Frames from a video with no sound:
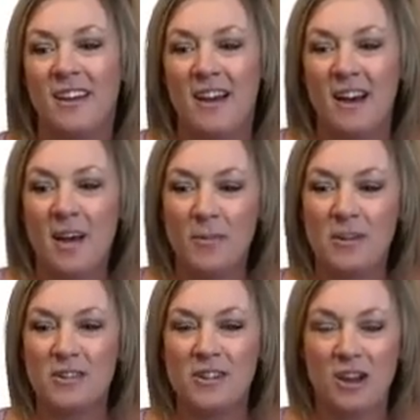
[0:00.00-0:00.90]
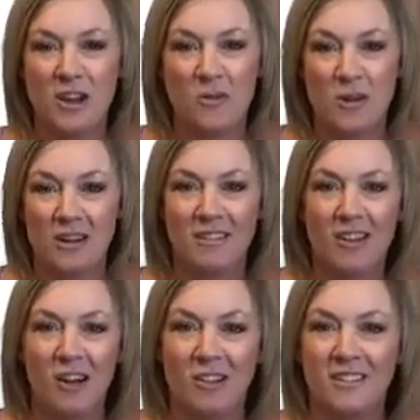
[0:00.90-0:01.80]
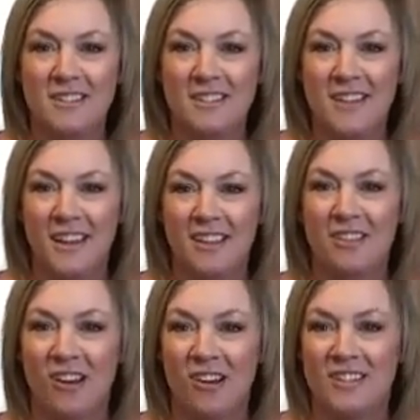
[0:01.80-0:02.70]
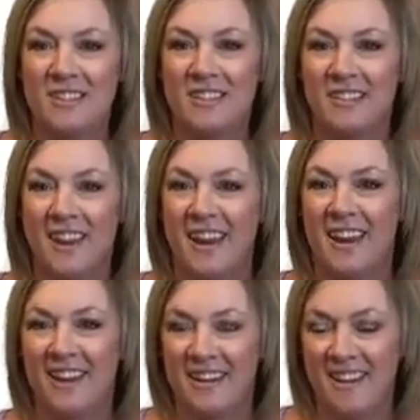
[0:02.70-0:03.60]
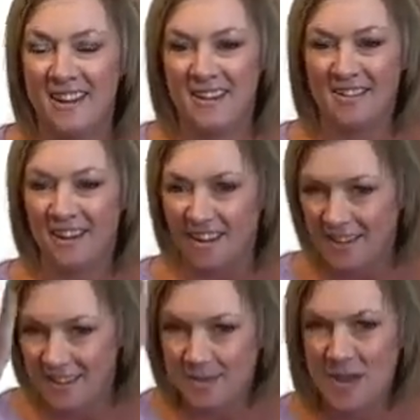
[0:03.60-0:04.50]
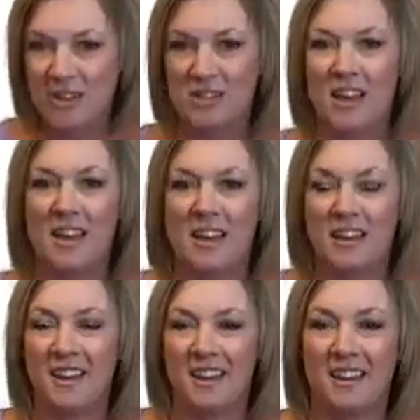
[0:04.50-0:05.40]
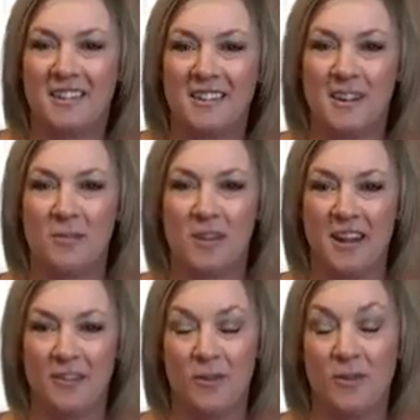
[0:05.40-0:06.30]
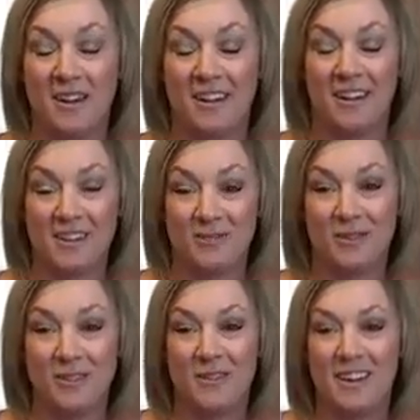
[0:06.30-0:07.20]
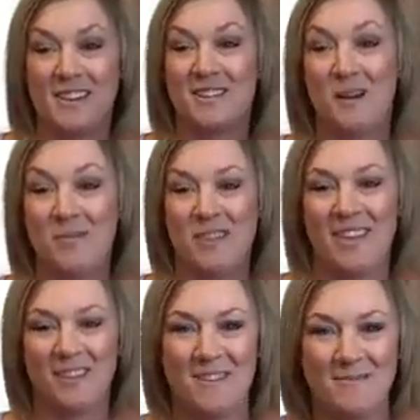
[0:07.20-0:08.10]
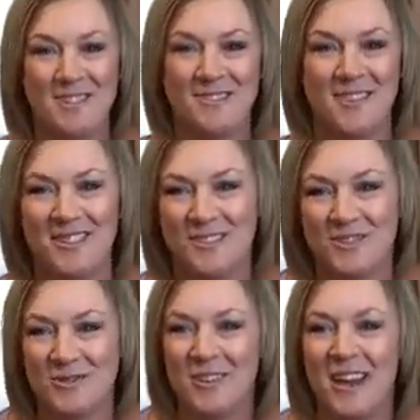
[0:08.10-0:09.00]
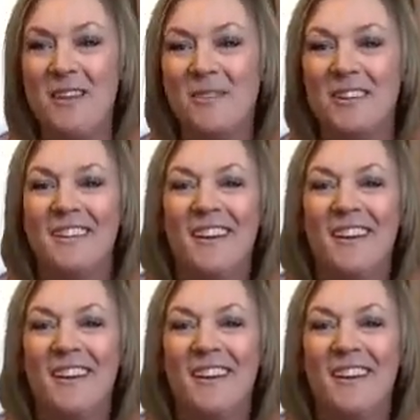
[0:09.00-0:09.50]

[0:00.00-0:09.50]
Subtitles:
a couple years ago when Collins had lost and he smashed the egg and it went everywhere, and it's really funny. So I'll put that in the comments. You guys will enjoy that one.